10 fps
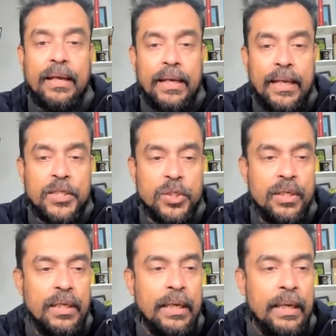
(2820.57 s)

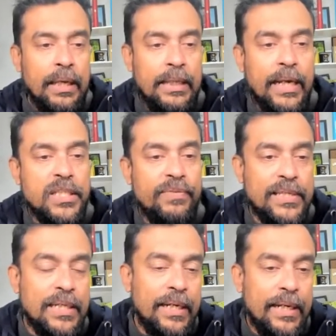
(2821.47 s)
connection that is
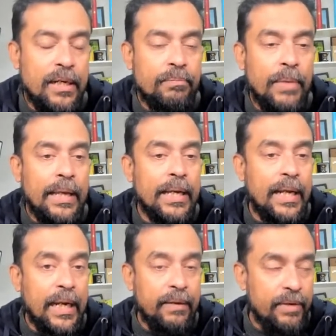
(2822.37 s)
facilitated by
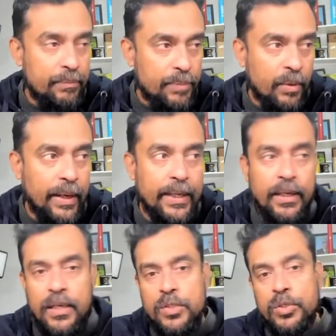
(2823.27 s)
connectivity
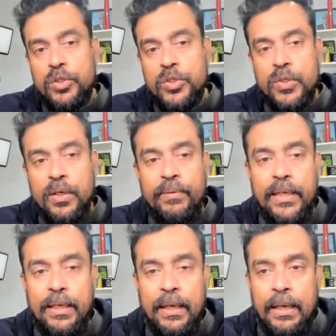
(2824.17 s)
provider. So usually
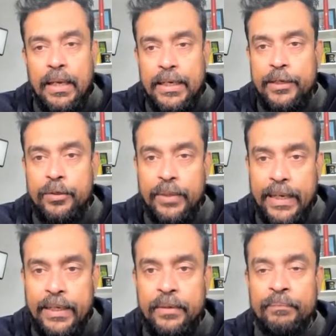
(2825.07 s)
we need to
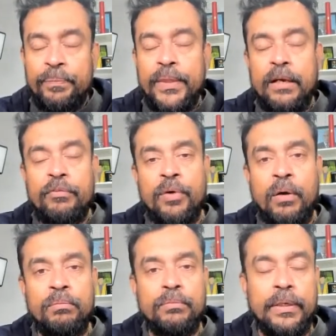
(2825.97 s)
get it from